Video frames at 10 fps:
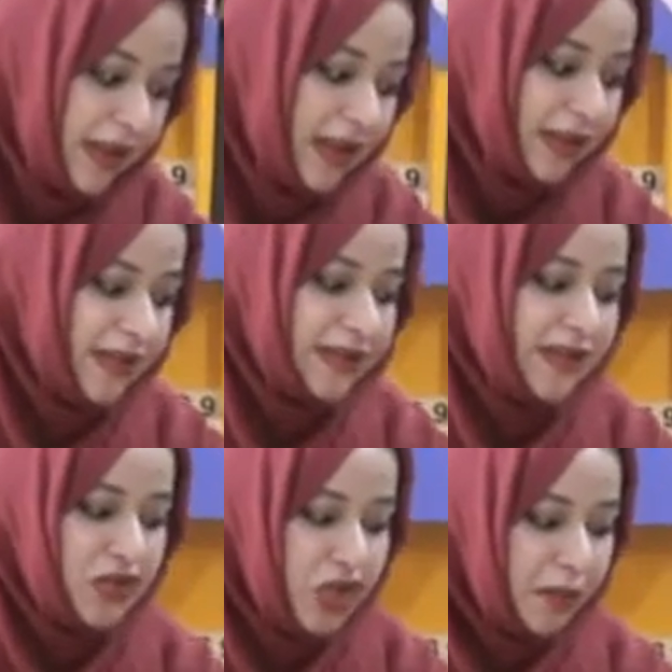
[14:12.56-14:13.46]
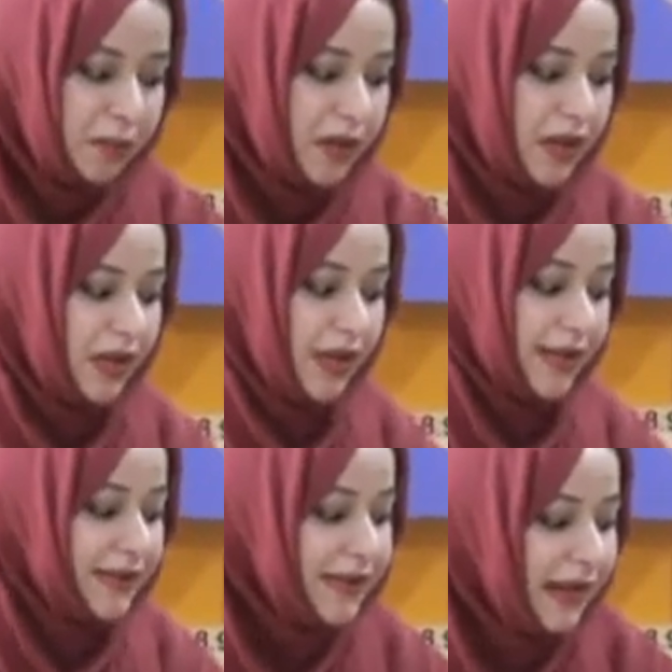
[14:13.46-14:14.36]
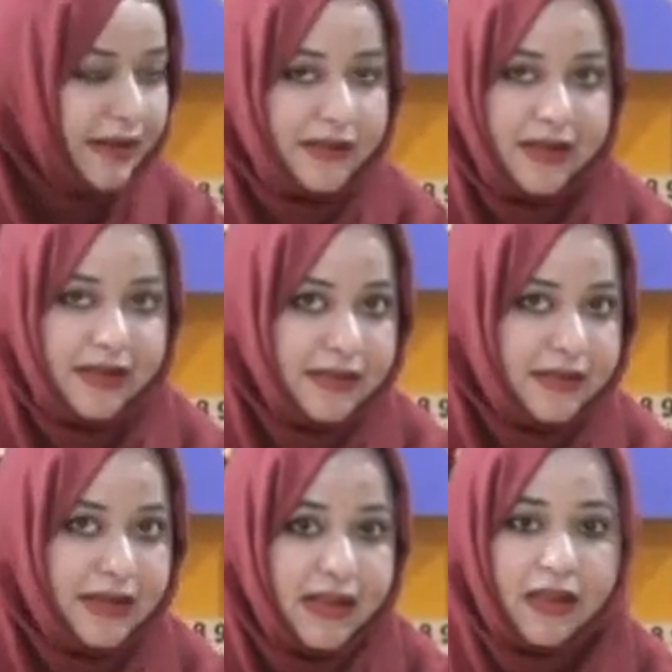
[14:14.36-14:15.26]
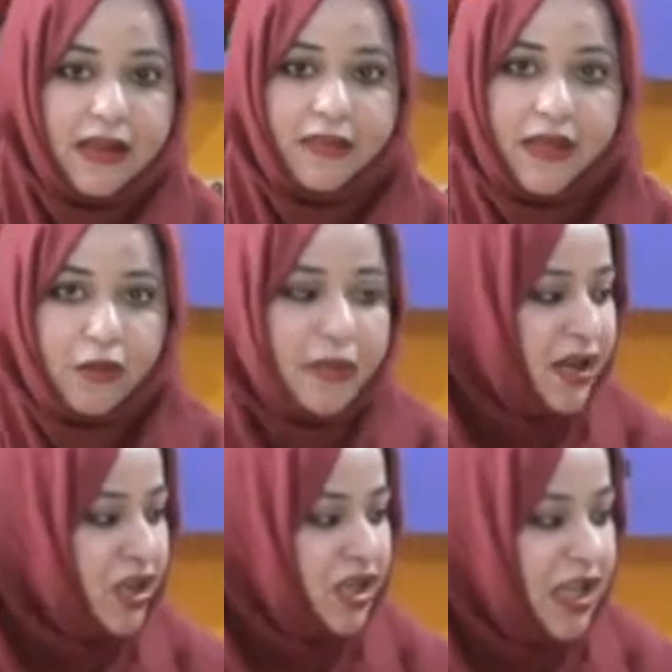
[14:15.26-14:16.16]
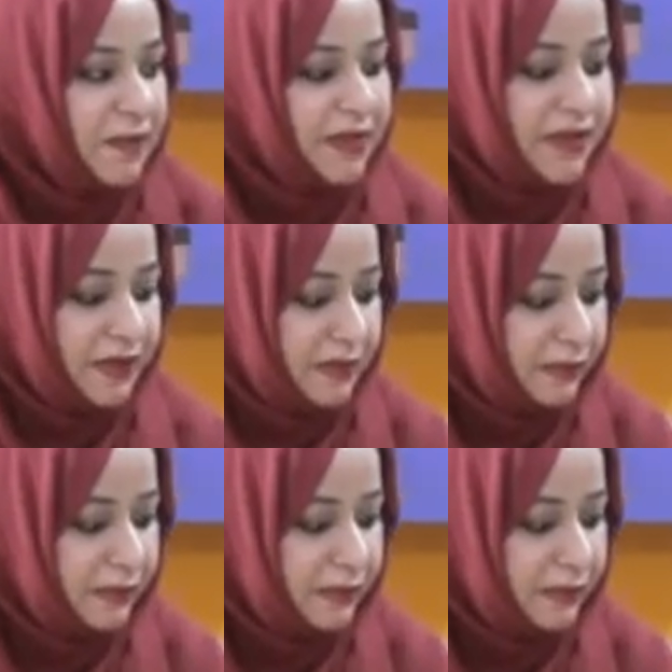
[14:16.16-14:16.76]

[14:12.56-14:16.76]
This is the shape. Inside this, there are many shapes.